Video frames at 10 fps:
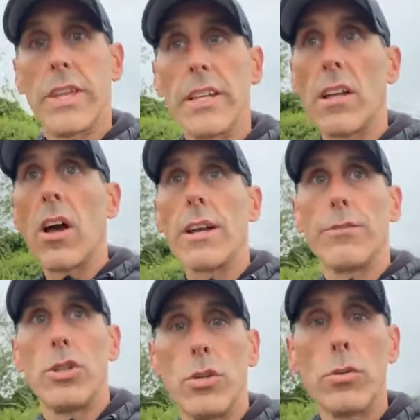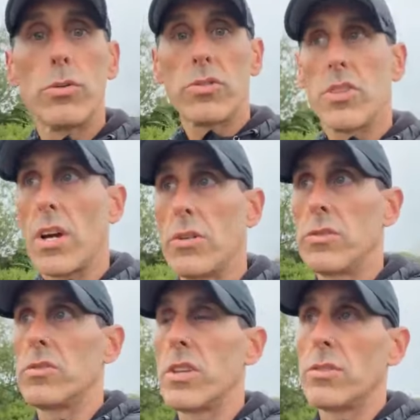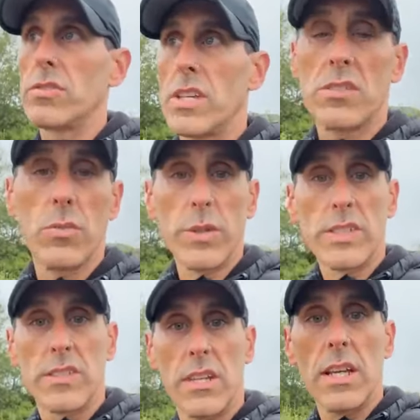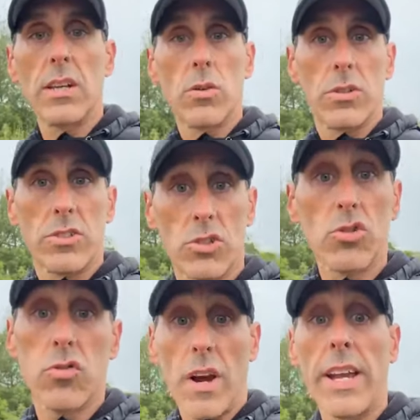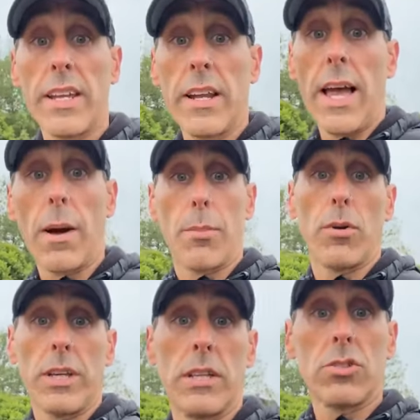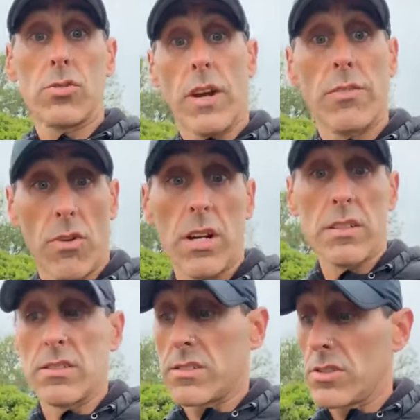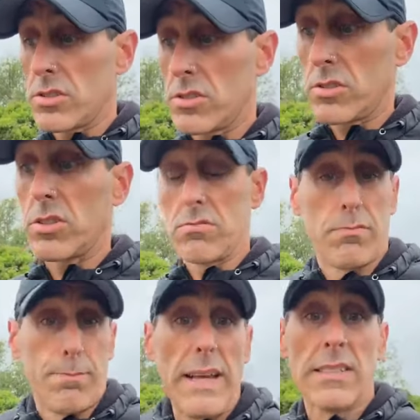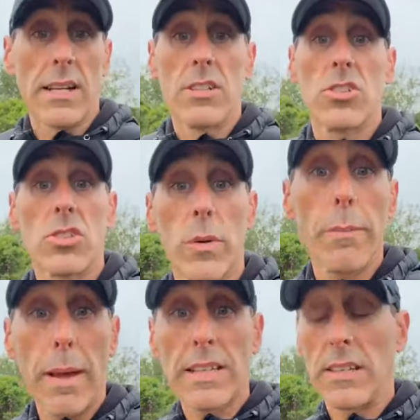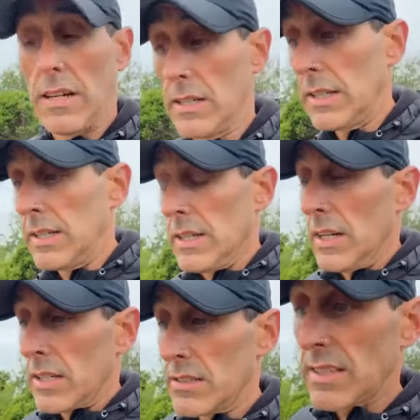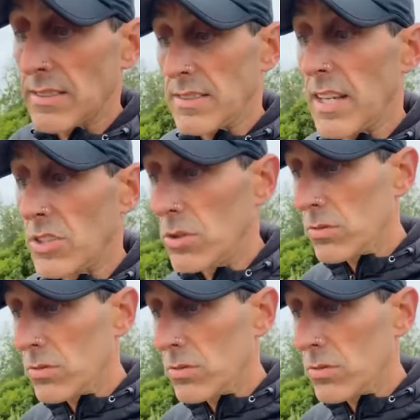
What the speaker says: then kind of use those things that we see in order to train our body and train runners to basically just do it better. Because as I said,